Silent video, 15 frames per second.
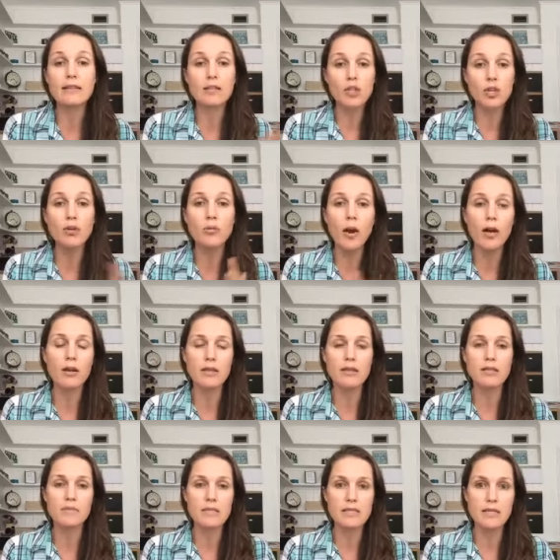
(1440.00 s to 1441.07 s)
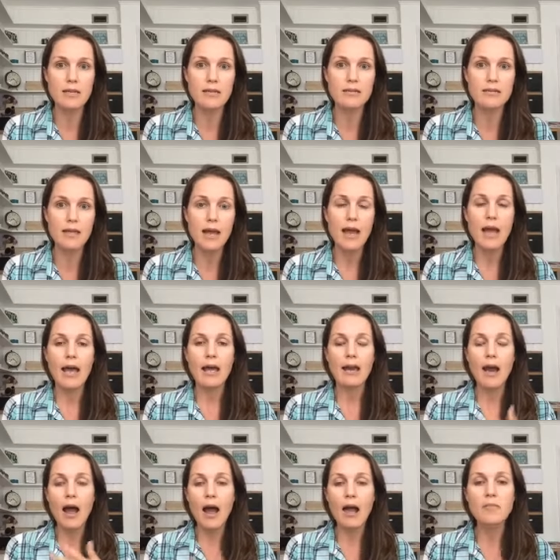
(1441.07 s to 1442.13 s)
you're part of this business and
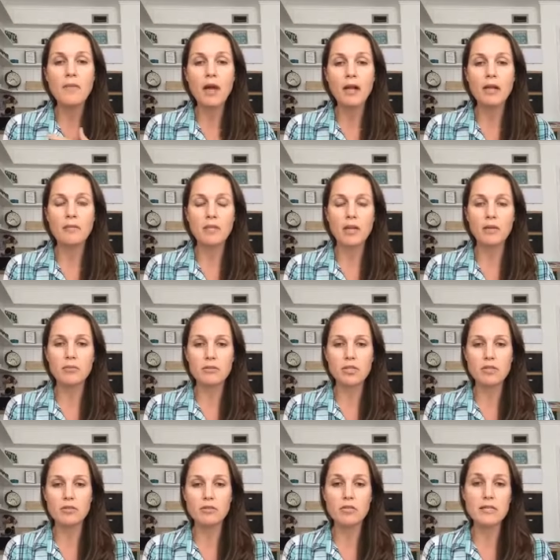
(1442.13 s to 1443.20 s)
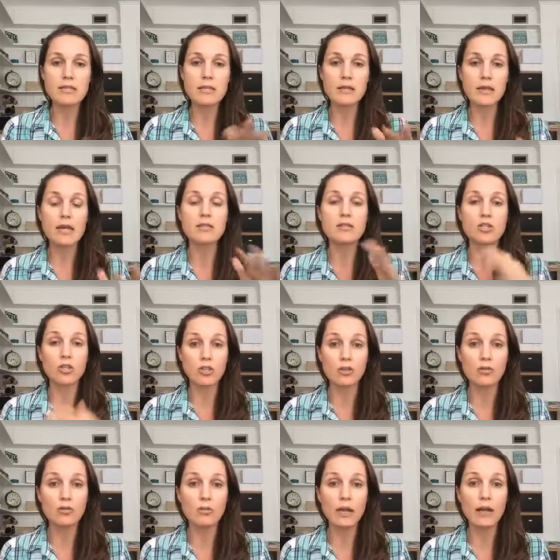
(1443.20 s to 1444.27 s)
I'm not going to be able to do this unless
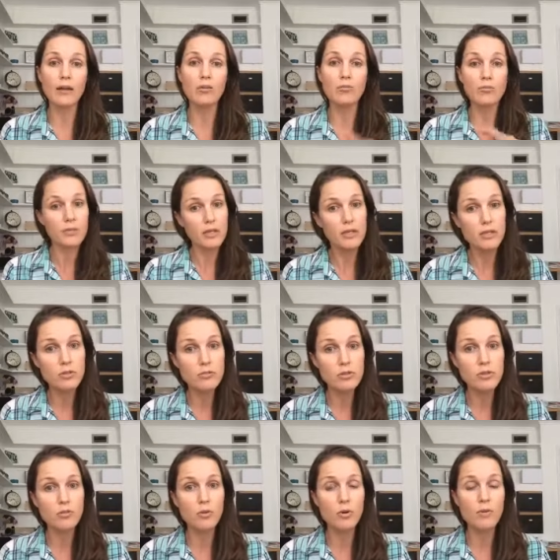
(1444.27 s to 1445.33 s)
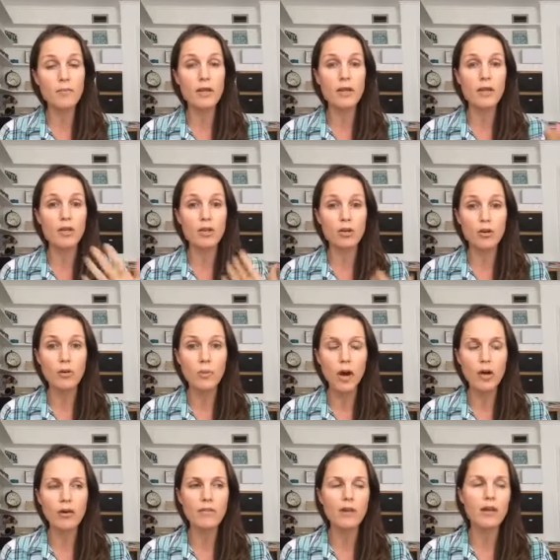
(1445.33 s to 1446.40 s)
you like really do support me and you're a
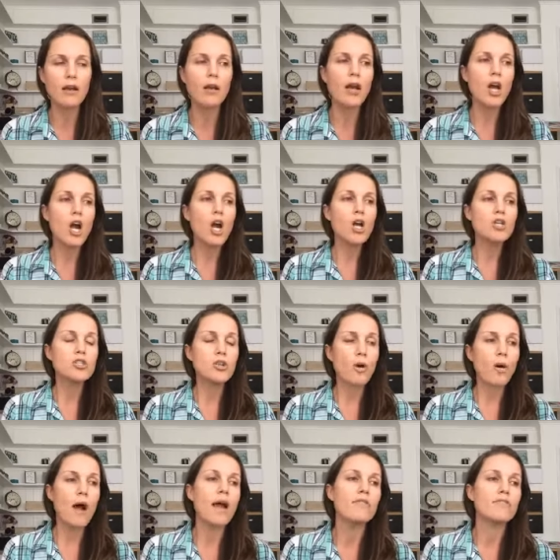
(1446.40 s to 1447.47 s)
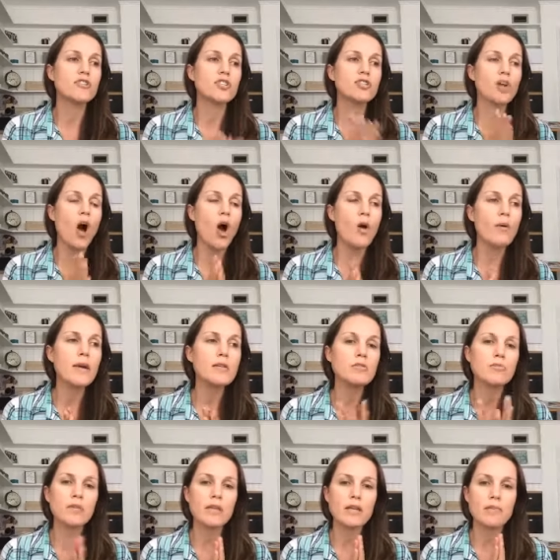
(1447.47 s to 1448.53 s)
part of it. So I've just always
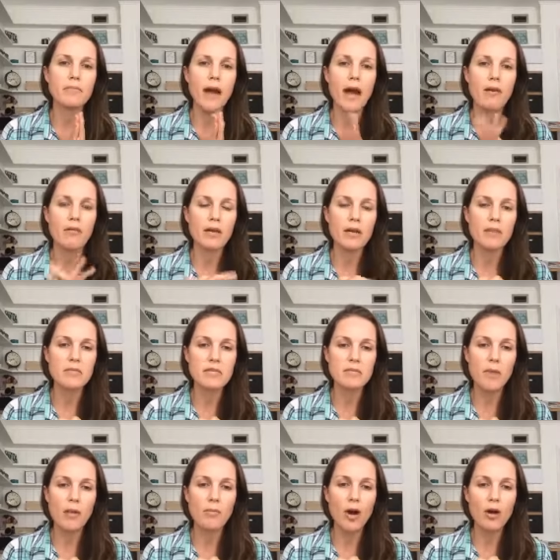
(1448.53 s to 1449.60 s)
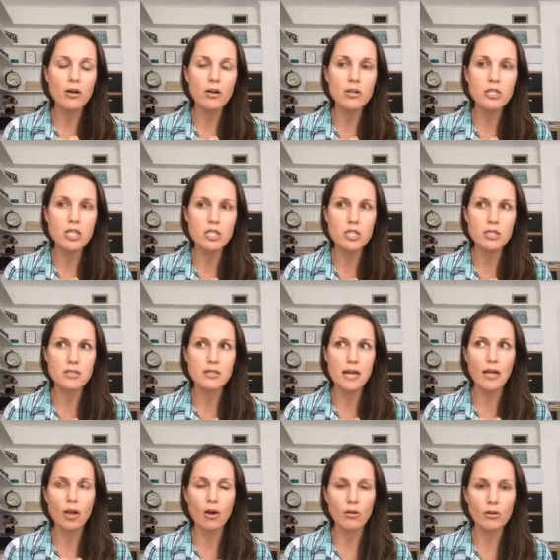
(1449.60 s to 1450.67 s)
really empowered him as my partner to just take
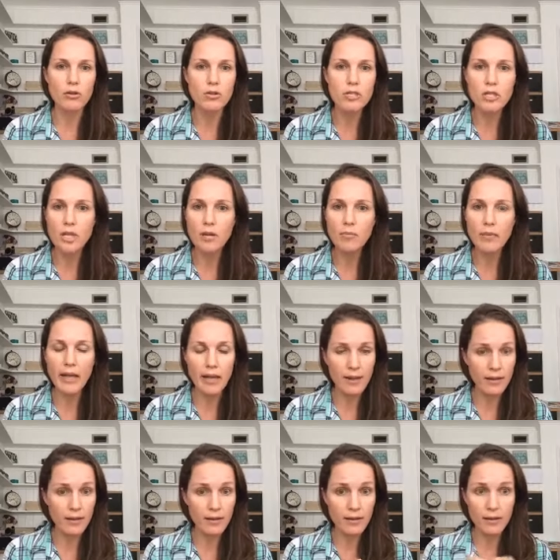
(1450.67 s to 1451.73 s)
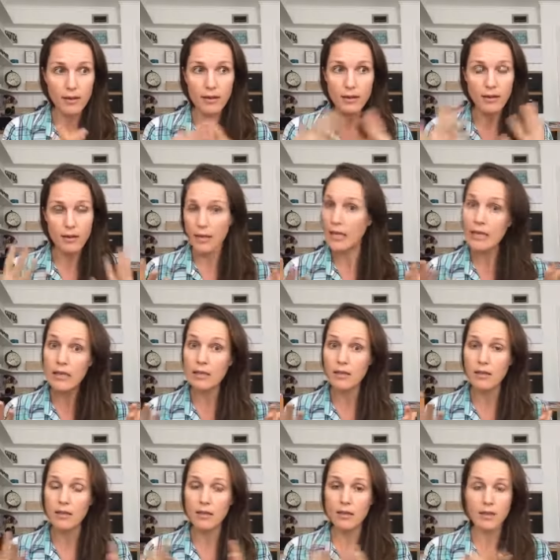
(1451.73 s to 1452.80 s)
ownership
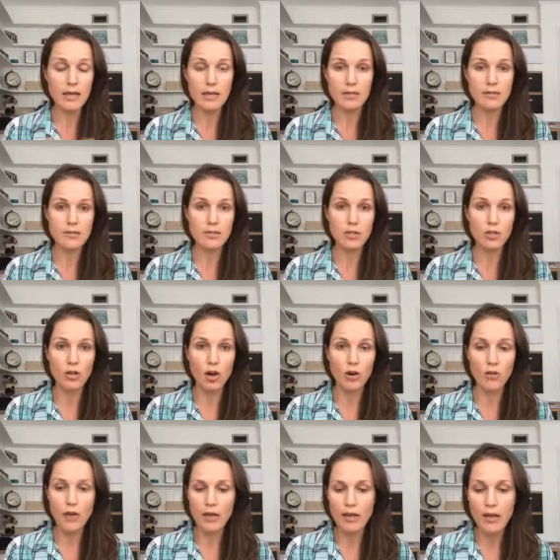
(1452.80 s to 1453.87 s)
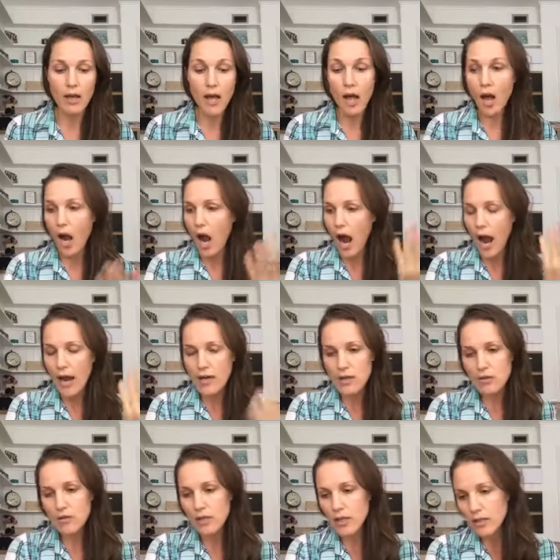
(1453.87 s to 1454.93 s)
in this, you know? And I
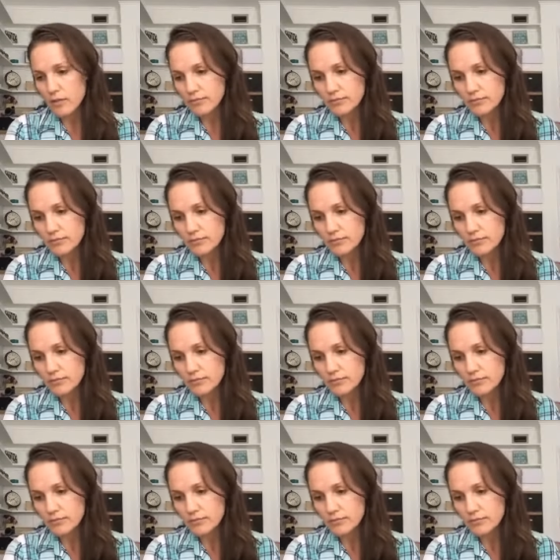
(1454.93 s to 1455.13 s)
know that